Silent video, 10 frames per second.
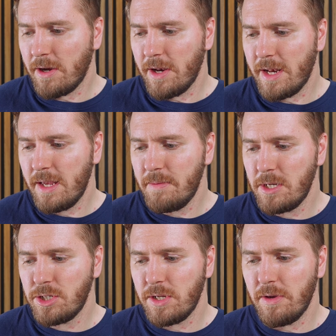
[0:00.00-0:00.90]
on an
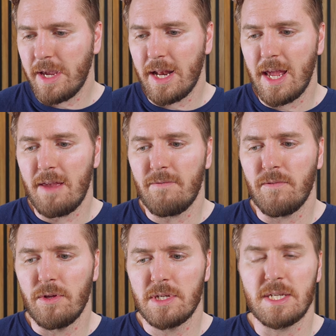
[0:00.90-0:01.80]
image, you get a
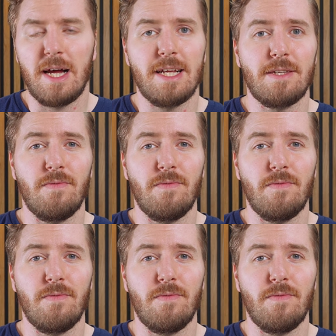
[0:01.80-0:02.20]
full-size